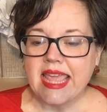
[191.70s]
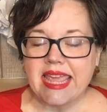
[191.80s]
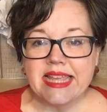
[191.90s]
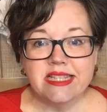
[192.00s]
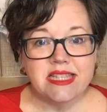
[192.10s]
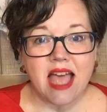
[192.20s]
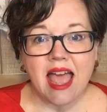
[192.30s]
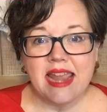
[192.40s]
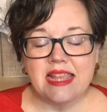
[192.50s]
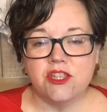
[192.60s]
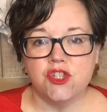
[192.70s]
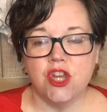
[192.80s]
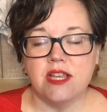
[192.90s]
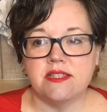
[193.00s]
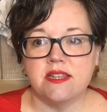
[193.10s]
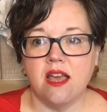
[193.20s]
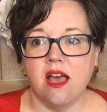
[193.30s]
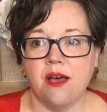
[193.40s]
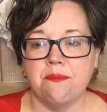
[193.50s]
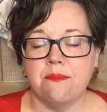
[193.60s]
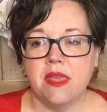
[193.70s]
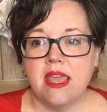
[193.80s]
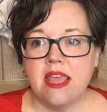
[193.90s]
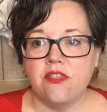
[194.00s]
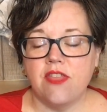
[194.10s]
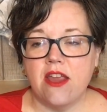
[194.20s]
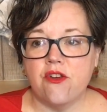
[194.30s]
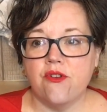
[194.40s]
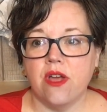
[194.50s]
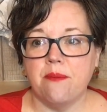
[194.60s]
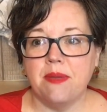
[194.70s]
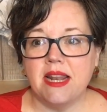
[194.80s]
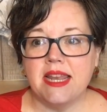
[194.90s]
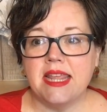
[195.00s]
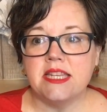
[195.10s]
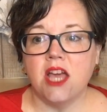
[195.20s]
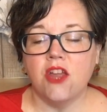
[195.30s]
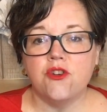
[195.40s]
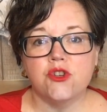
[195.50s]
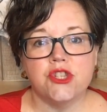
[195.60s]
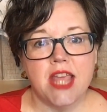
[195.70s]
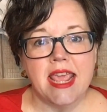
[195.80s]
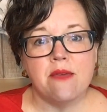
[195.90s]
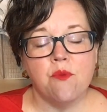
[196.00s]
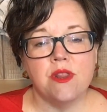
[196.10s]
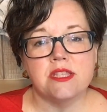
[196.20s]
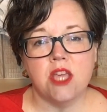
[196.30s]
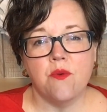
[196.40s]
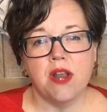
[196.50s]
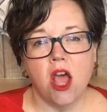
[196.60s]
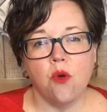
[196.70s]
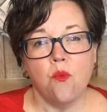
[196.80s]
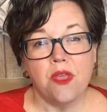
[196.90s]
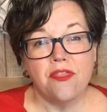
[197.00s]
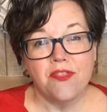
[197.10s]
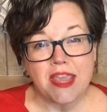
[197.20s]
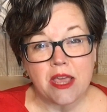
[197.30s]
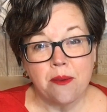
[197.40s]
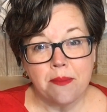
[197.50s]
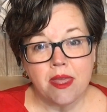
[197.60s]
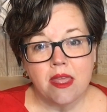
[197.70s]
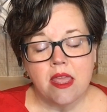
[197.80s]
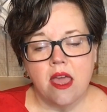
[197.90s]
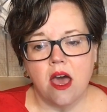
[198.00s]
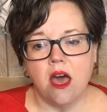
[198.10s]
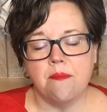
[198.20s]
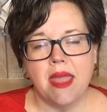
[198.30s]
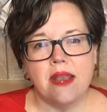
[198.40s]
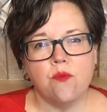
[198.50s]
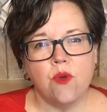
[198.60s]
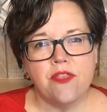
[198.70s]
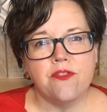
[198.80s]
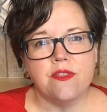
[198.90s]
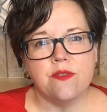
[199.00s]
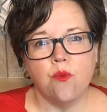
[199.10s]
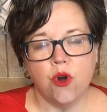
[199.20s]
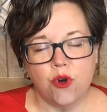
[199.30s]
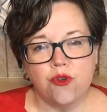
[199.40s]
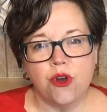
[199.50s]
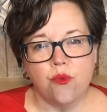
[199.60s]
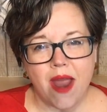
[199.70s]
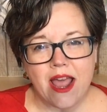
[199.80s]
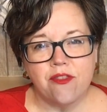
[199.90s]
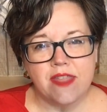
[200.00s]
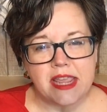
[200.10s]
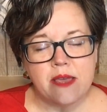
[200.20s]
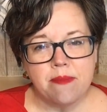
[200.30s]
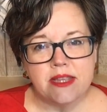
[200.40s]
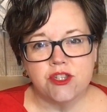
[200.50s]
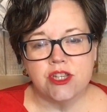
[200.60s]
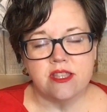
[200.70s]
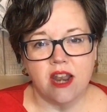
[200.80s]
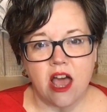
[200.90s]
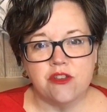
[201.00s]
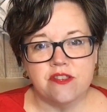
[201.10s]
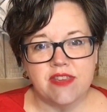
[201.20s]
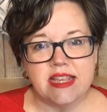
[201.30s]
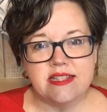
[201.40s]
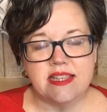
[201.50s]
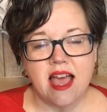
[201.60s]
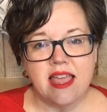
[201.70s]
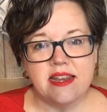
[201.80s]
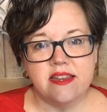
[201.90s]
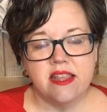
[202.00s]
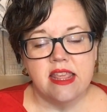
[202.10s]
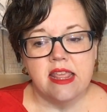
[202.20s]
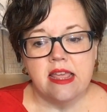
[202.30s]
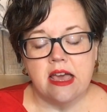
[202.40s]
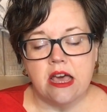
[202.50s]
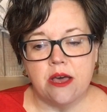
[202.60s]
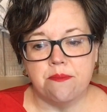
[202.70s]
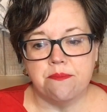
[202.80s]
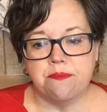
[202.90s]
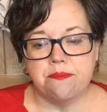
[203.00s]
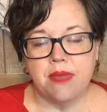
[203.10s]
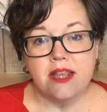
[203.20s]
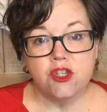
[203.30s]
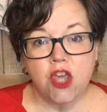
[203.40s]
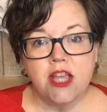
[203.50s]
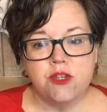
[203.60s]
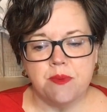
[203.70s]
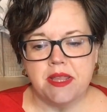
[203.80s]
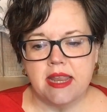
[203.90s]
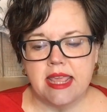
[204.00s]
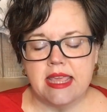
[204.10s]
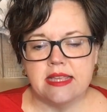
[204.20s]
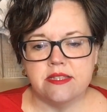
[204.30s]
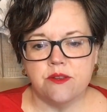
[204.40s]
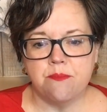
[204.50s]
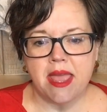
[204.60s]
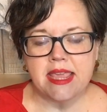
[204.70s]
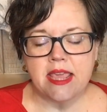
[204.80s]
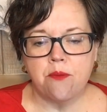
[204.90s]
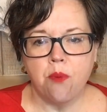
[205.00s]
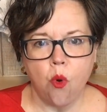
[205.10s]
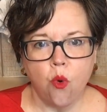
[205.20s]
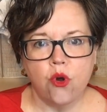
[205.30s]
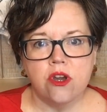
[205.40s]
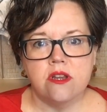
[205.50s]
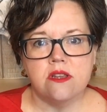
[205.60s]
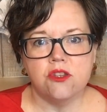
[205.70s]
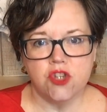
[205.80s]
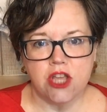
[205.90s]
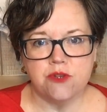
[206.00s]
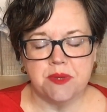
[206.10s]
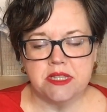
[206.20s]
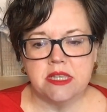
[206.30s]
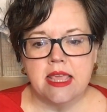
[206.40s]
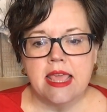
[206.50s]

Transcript: Insight is just um, their ability to understand what is going on with them um, and with the world around them. It's just the loss of insight. Um, and judgment is making poor judgments,